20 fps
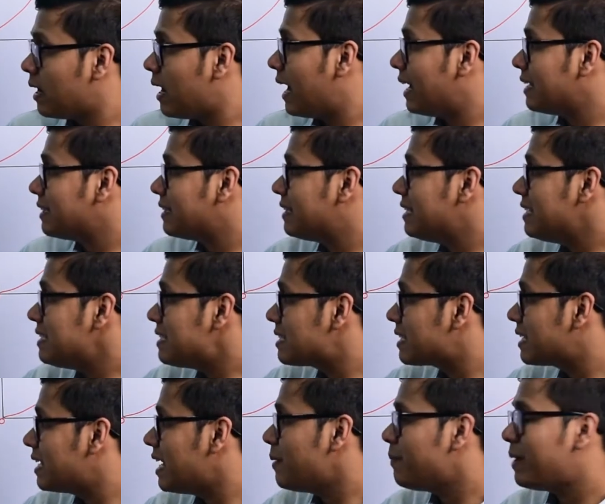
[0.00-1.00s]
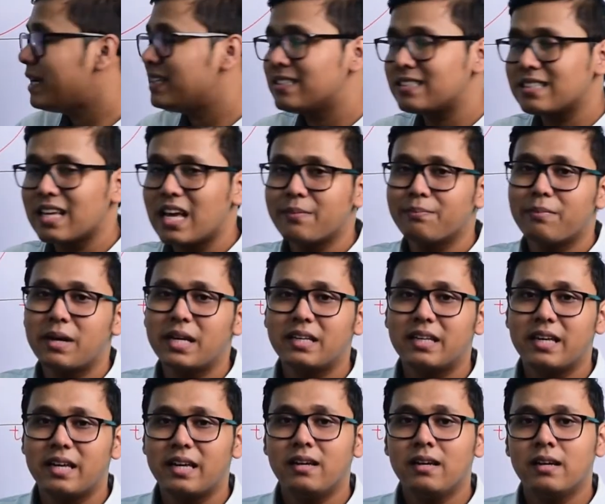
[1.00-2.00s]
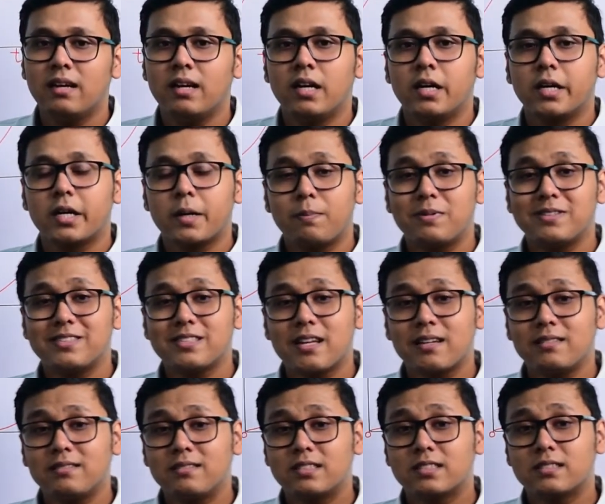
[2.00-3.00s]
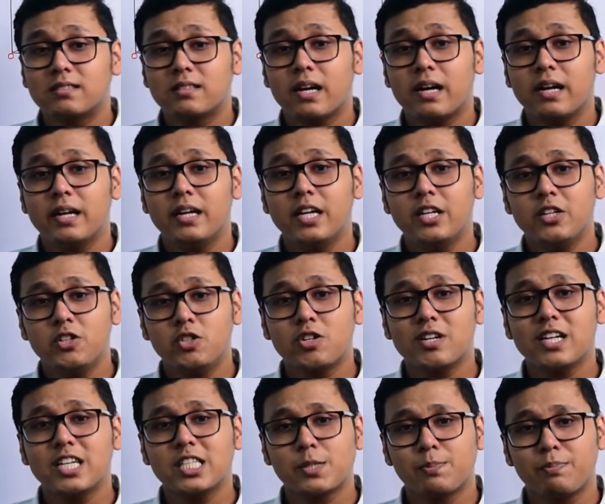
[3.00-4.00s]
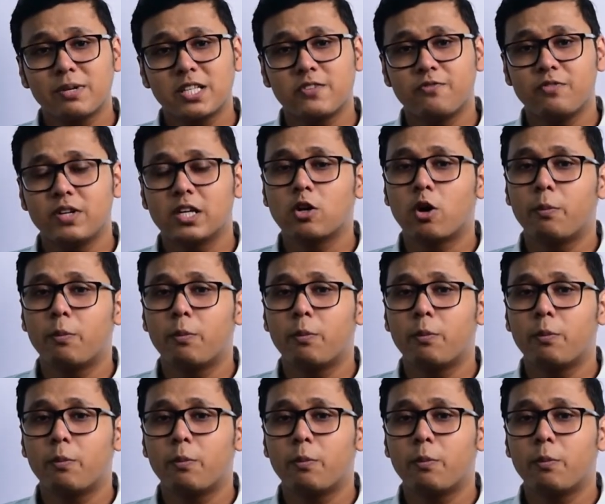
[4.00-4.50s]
And this K minus n by K represents the intraspecific